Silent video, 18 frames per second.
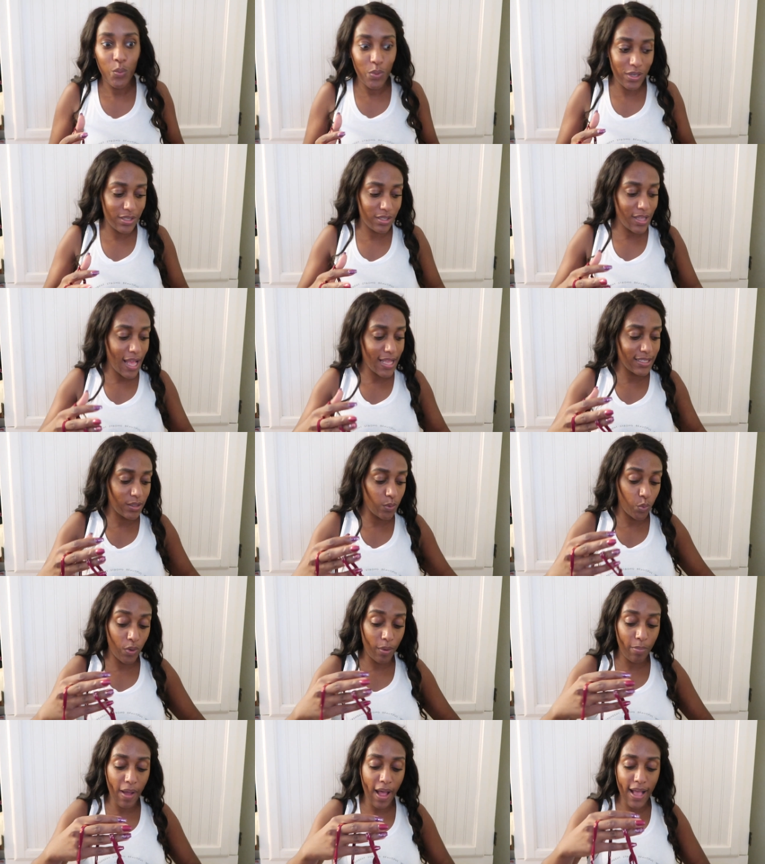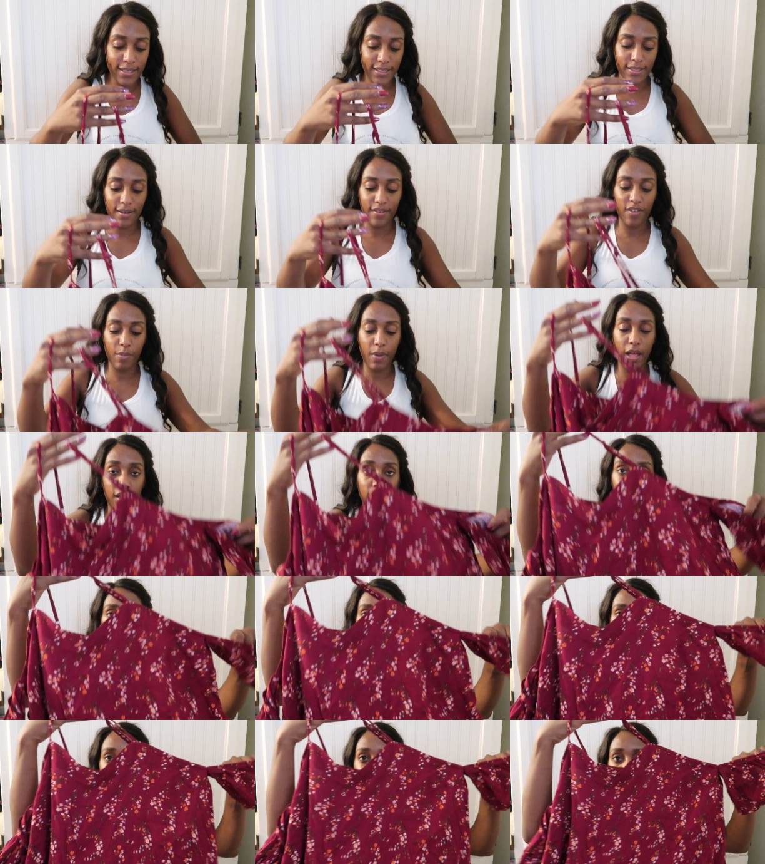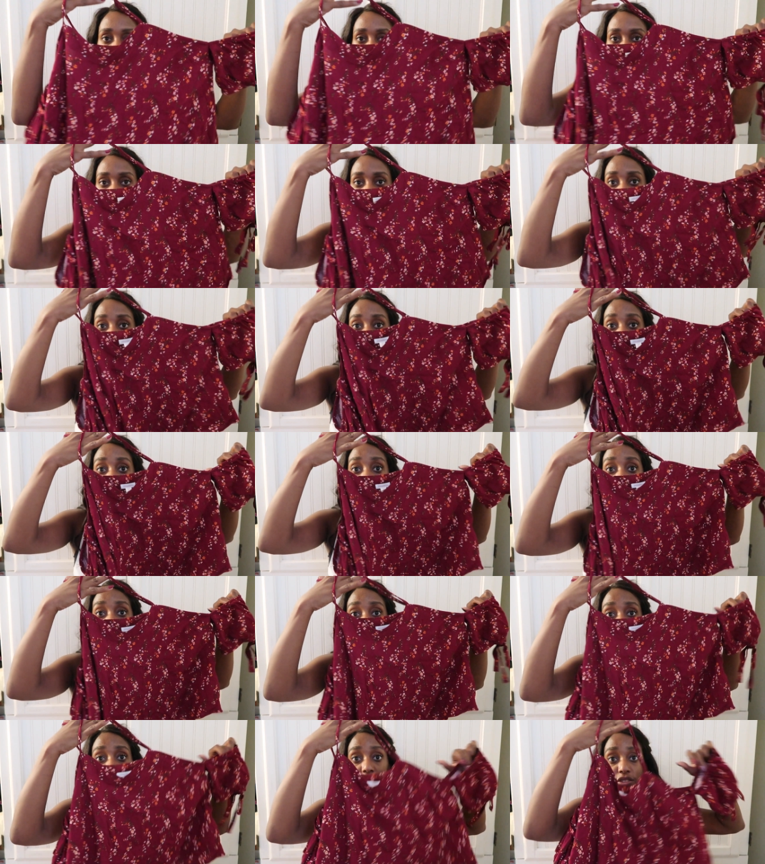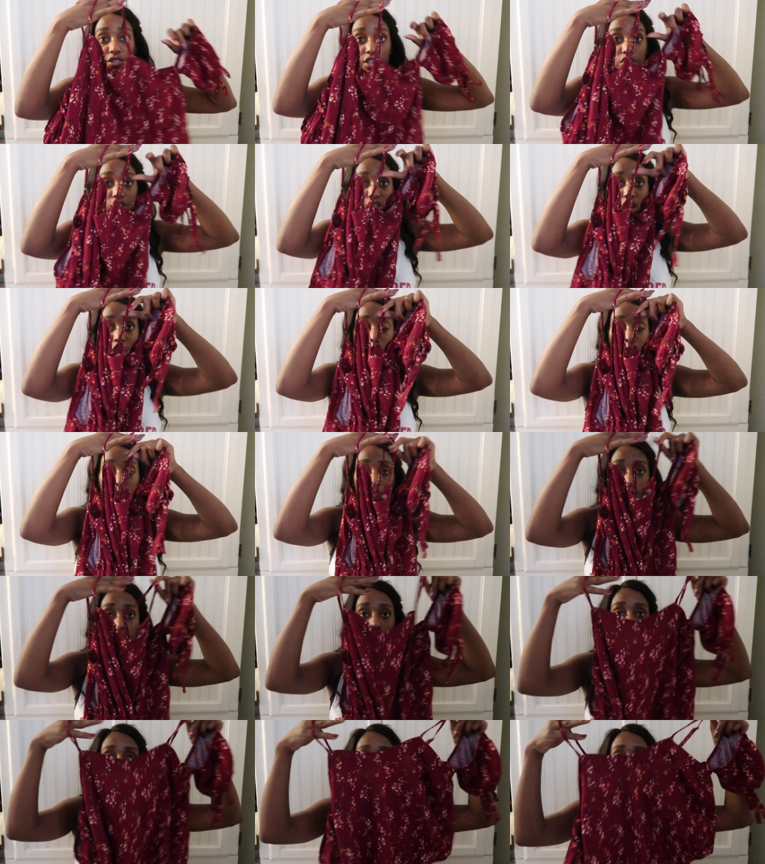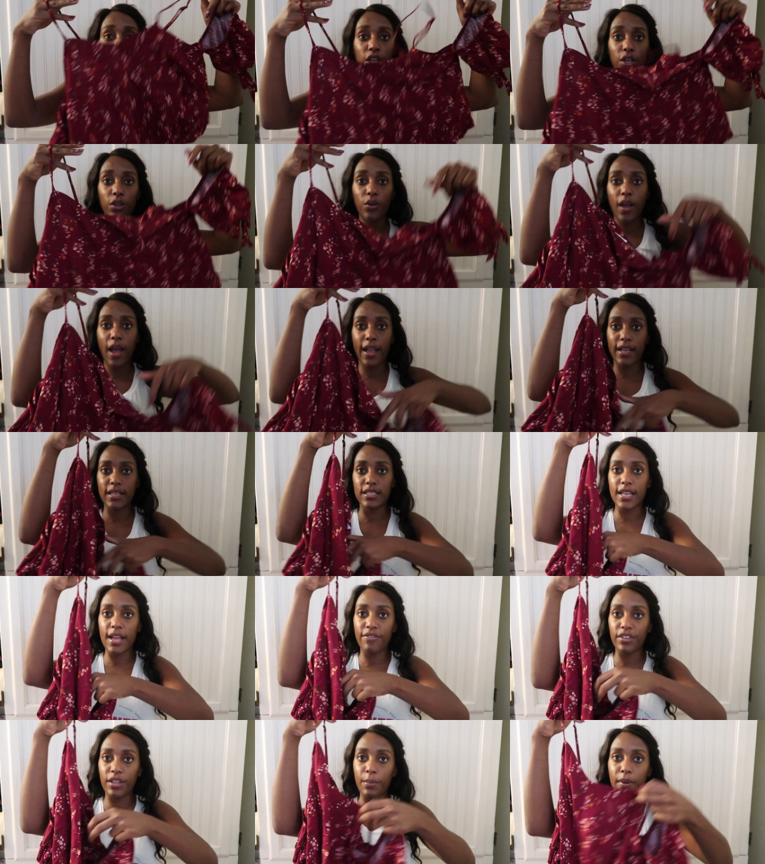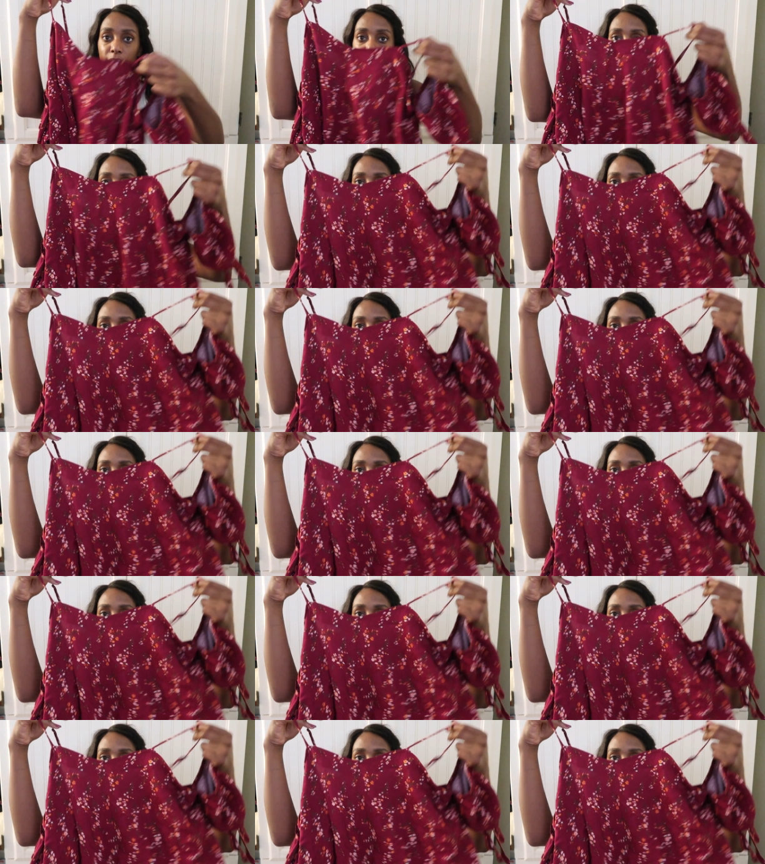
which that's the one positive about living out here. I thought this shirt was really cute. I could definitely be